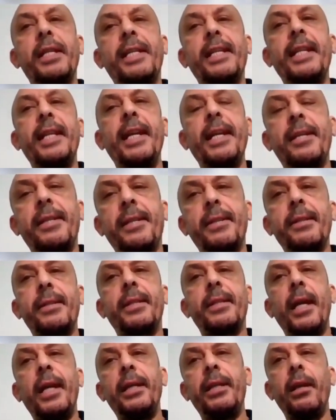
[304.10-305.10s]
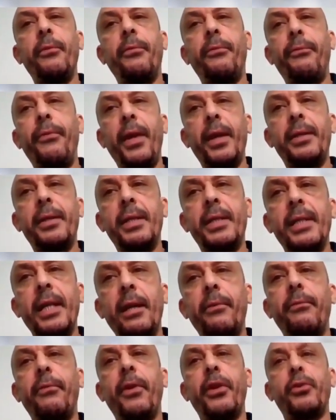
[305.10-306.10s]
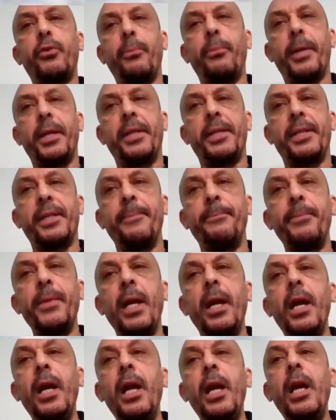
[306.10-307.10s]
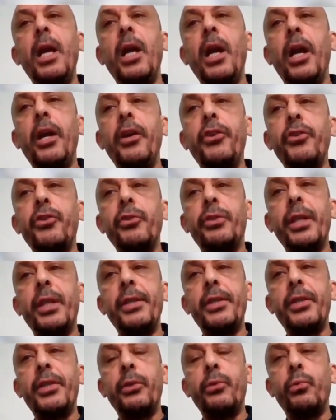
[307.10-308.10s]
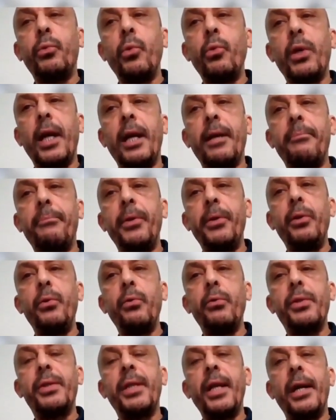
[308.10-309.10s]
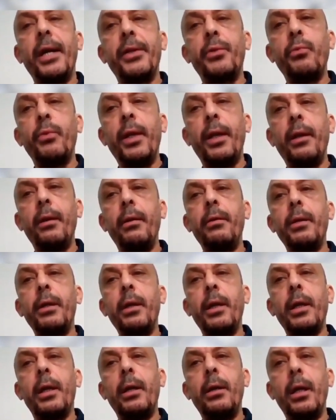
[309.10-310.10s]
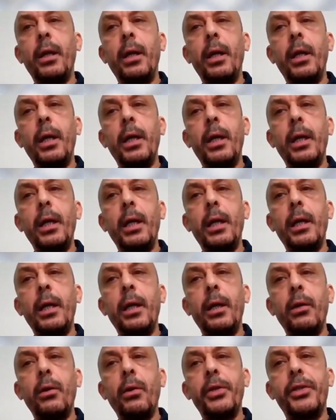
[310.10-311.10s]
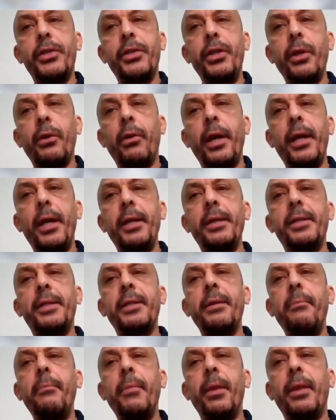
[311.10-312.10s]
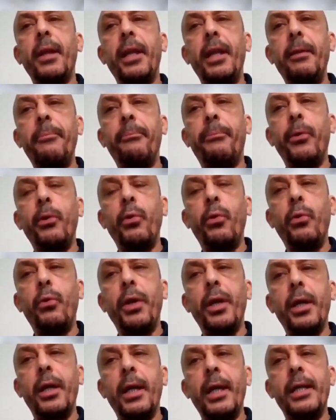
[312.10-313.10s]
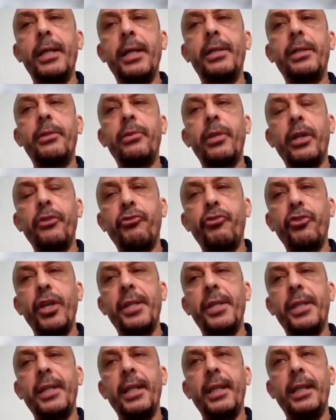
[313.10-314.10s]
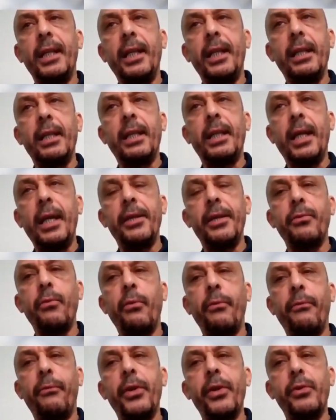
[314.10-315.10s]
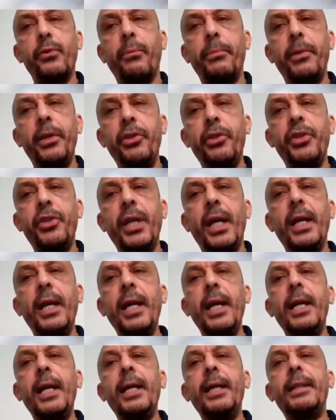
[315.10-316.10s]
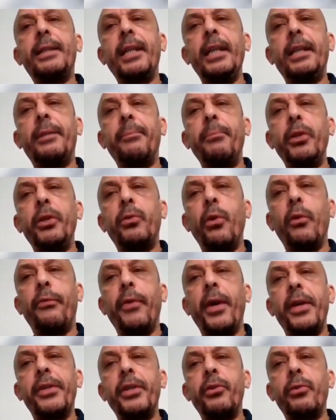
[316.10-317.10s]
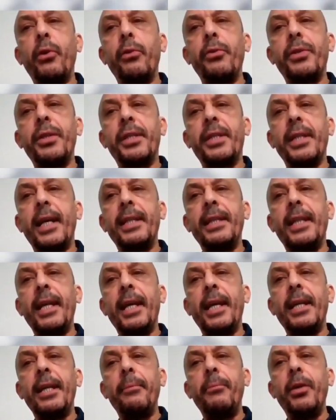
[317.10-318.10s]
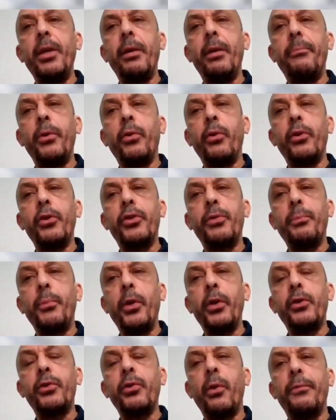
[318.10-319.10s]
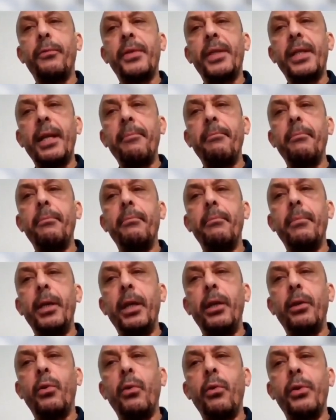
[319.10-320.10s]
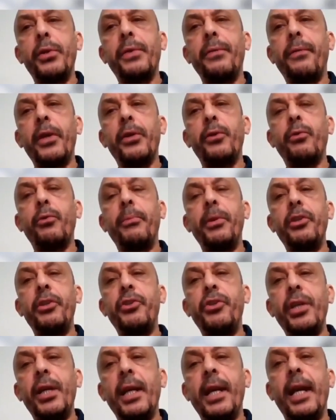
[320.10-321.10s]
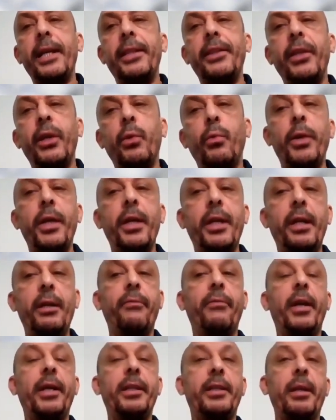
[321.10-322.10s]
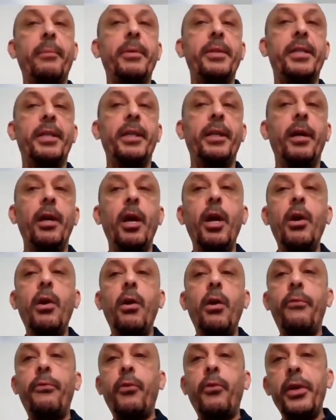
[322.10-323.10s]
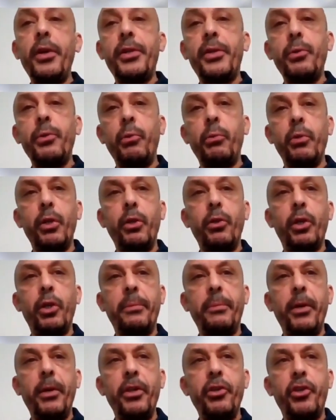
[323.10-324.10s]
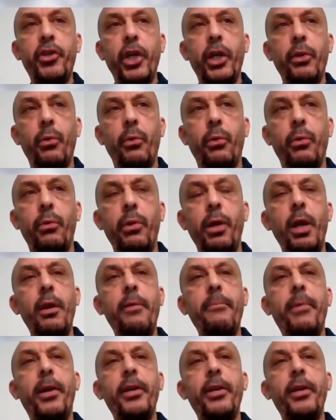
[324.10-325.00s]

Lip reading: it is less side effect than vasopressin. Angiotensin 2 can be used as well. Steroids, methylene blue is suggested in case of vasoplegia. treatment of acidosis and anemia, because both of them may cause vasoplasia and query vitamin C. Of course, we will not mention all,